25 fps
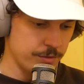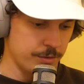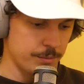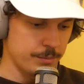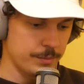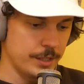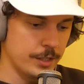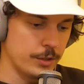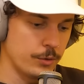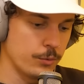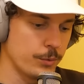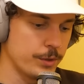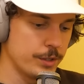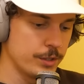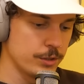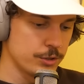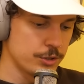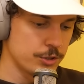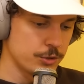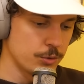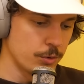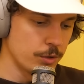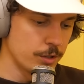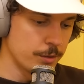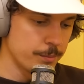from like real
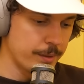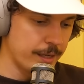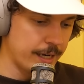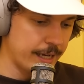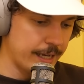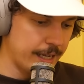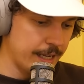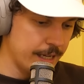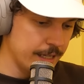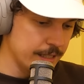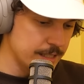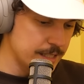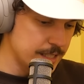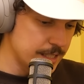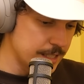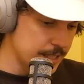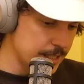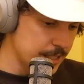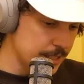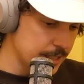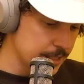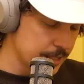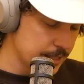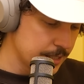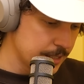short, but I can't
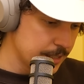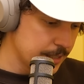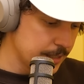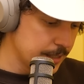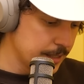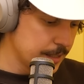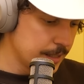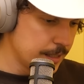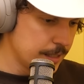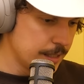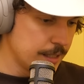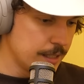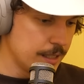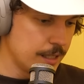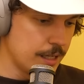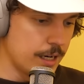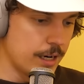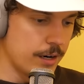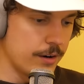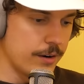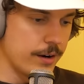see. All